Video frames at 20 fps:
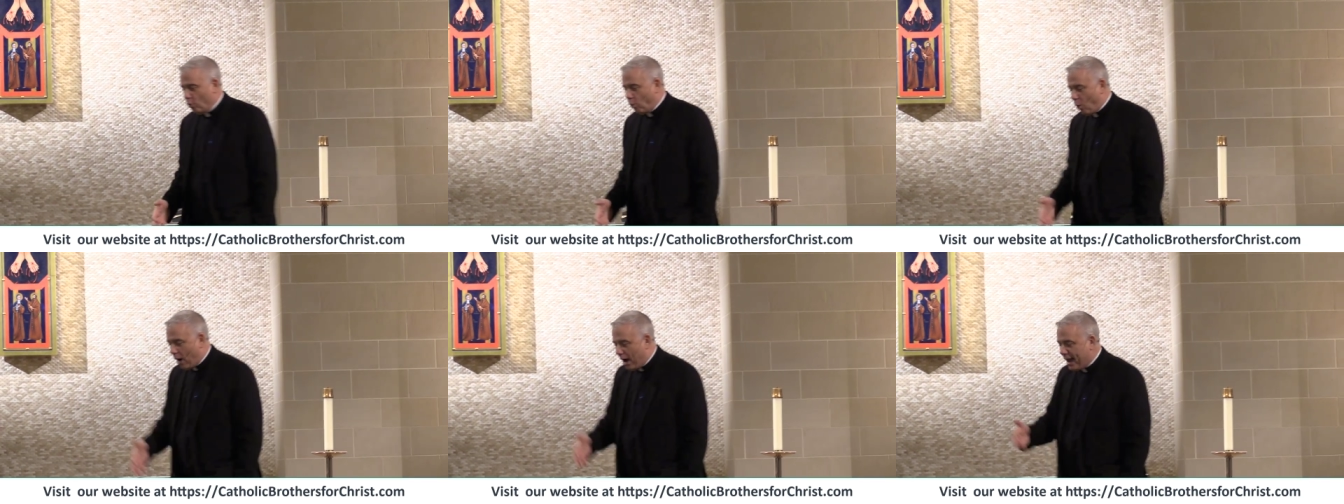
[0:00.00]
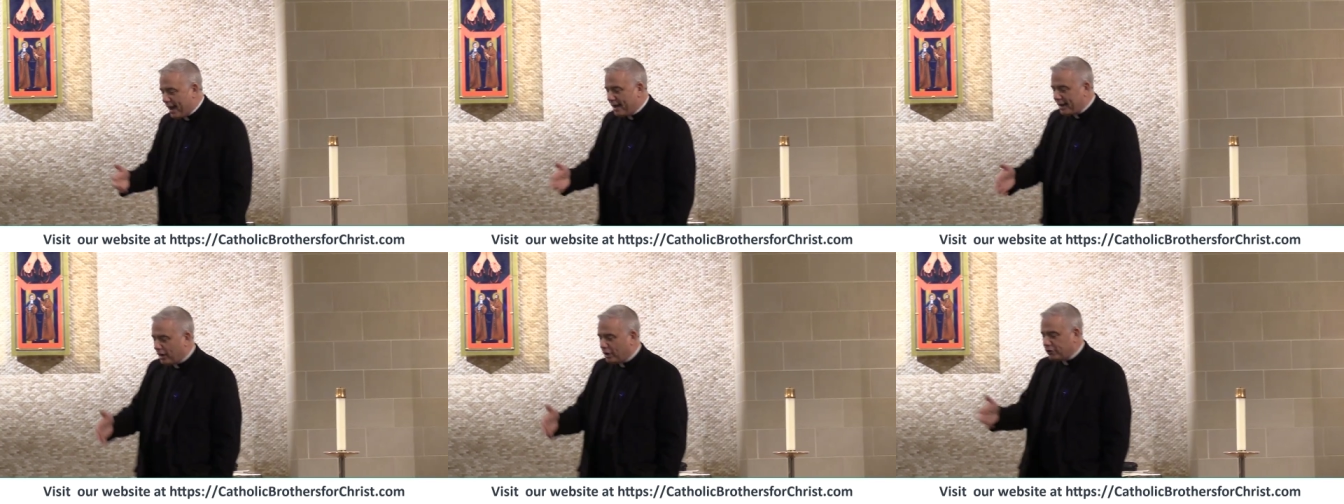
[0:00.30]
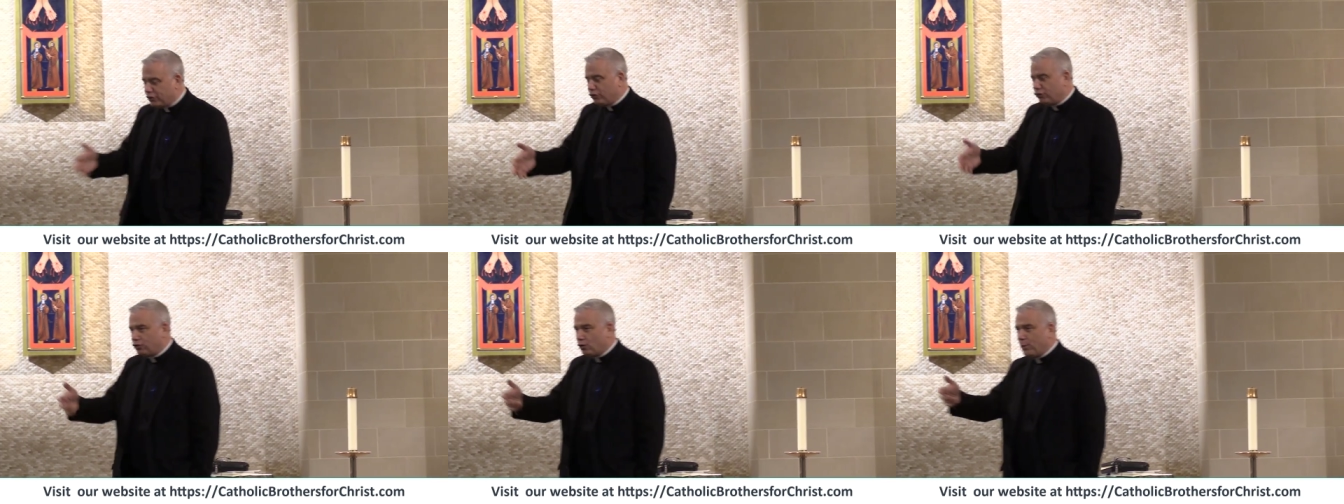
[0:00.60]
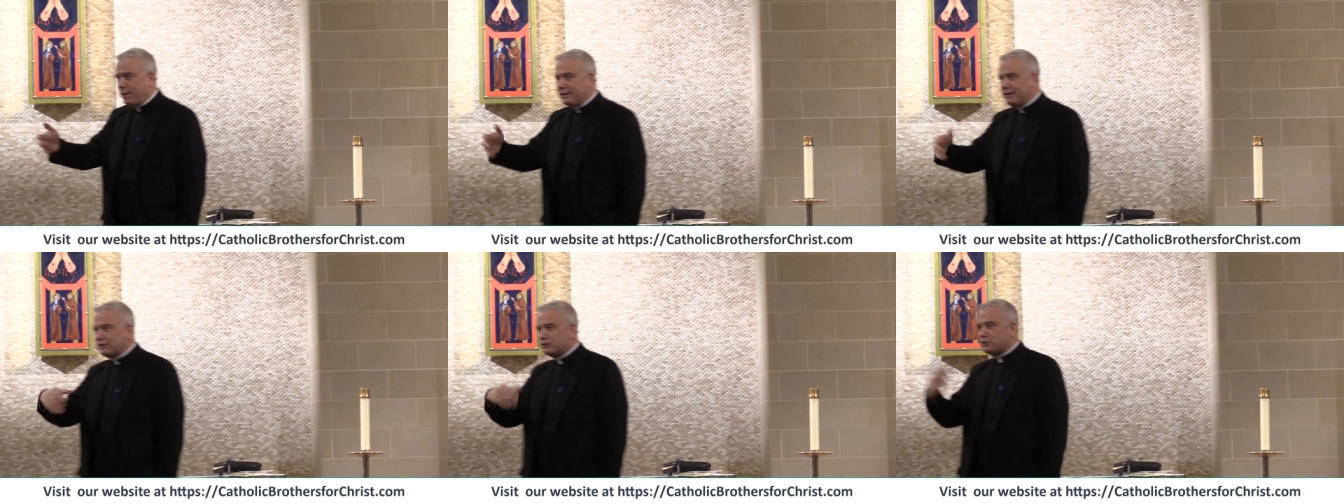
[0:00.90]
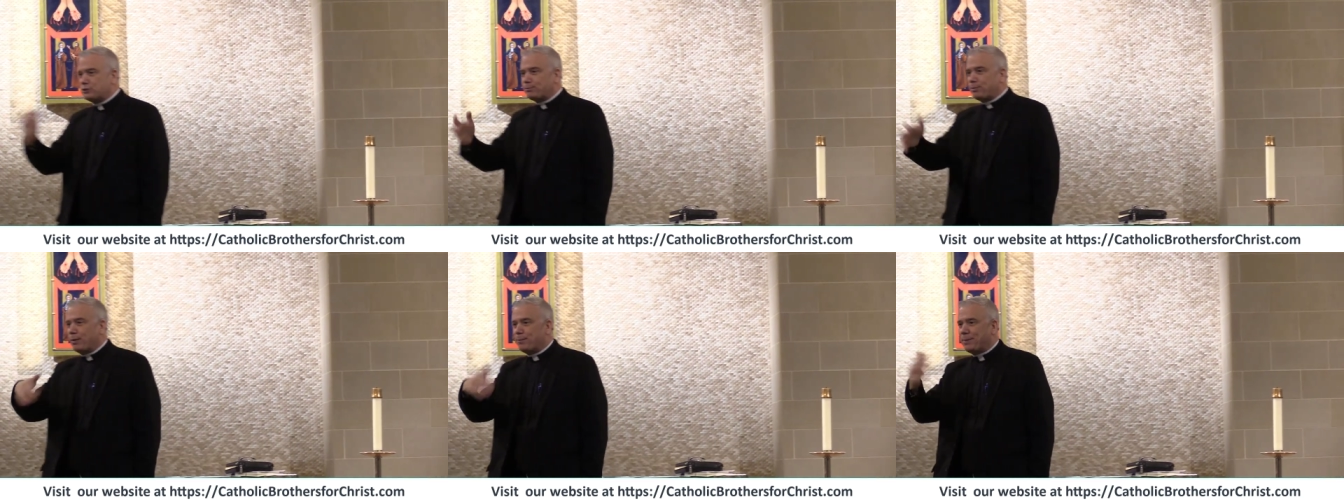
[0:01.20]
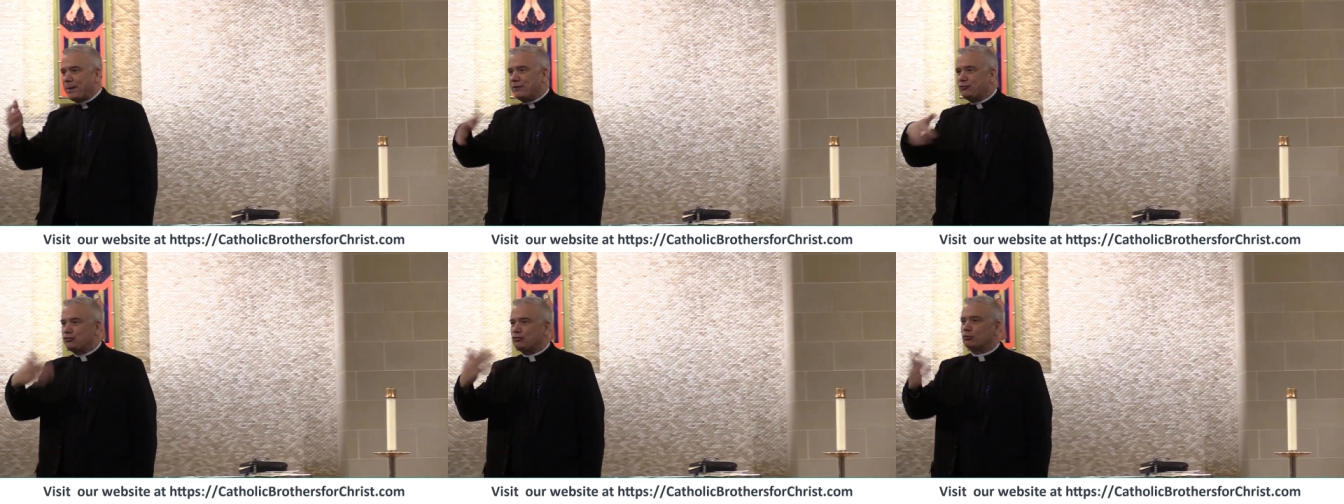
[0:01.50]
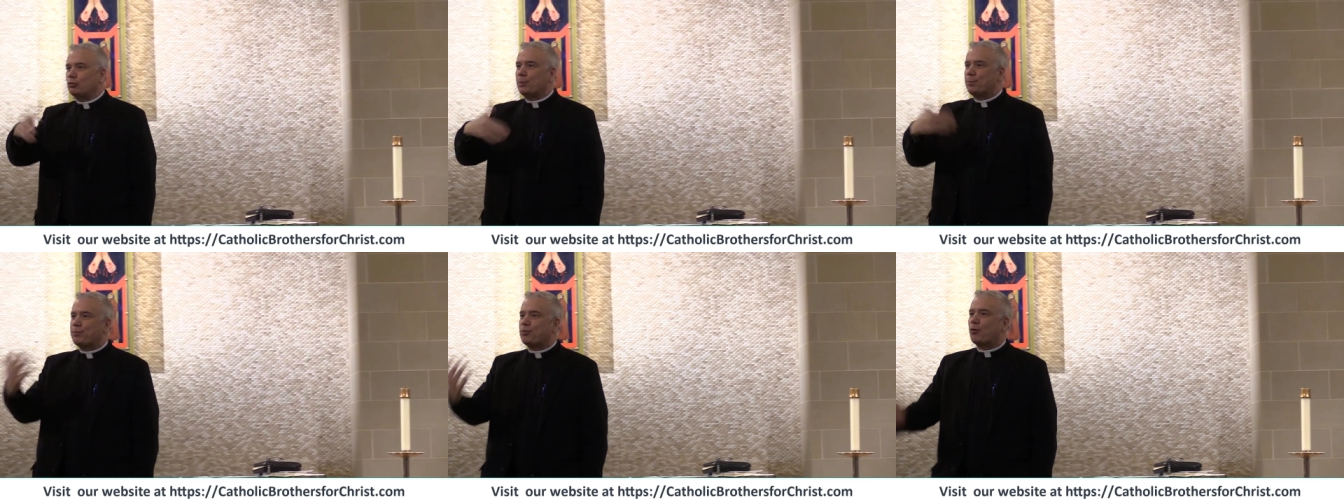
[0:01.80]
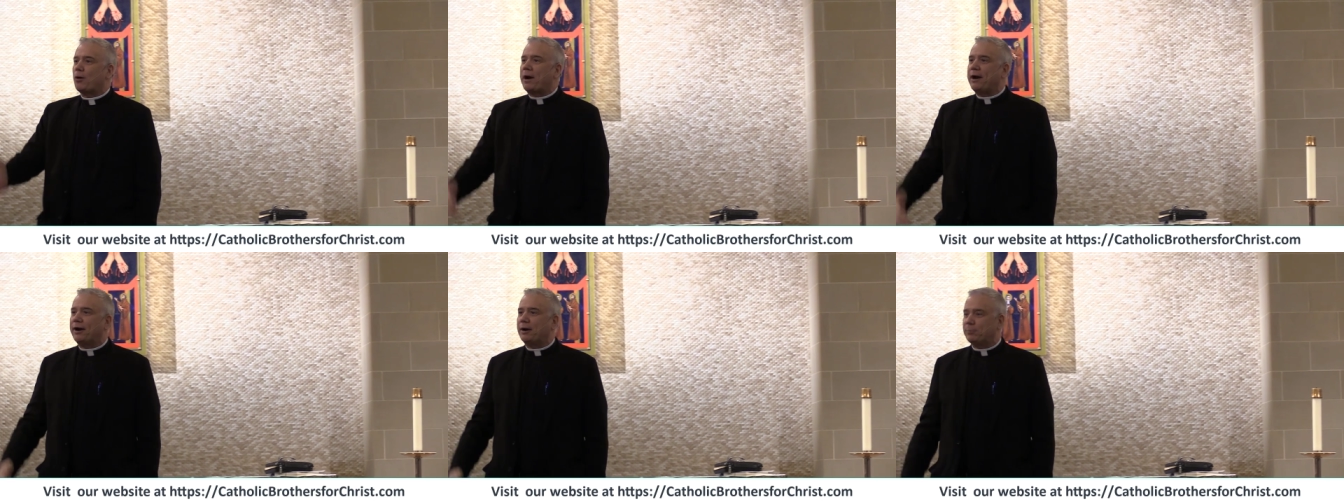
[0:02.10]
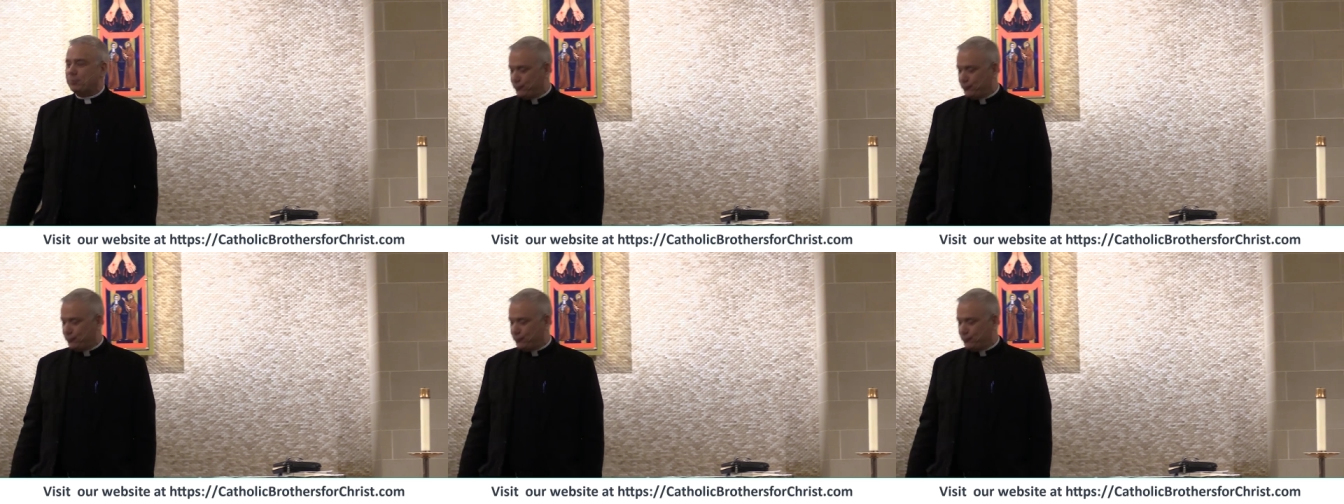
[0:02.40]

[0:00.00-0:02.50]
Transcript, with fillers: why are you doing this perpetual prayer